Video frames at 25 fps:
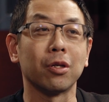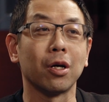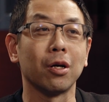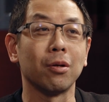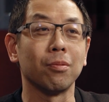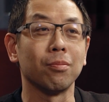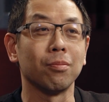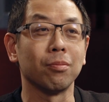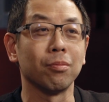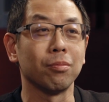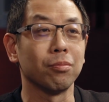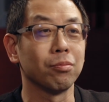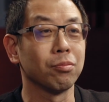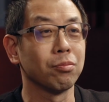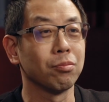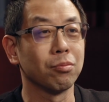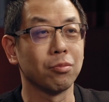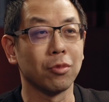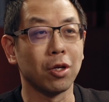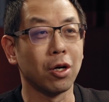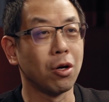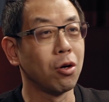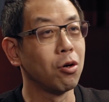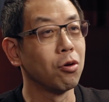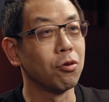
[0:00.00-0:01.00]
then
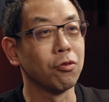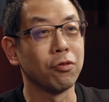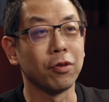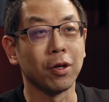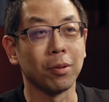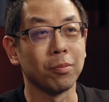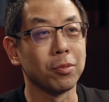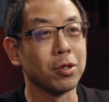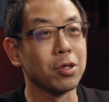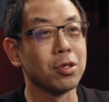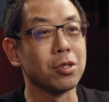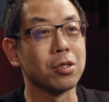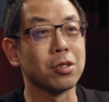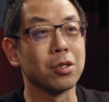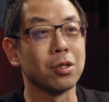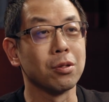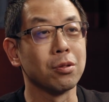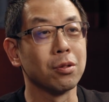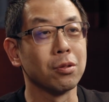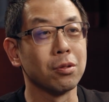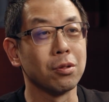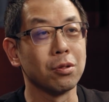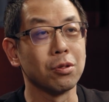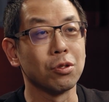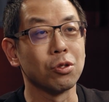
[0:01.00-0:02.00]
our whole family is
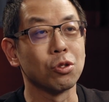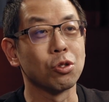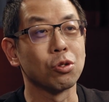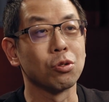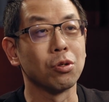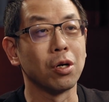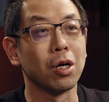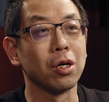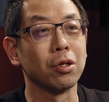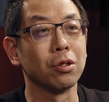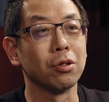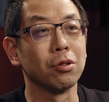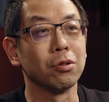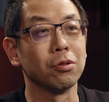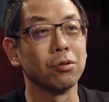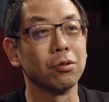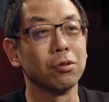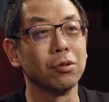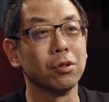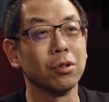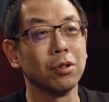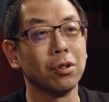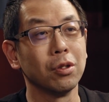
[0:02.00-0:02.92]
in Toronto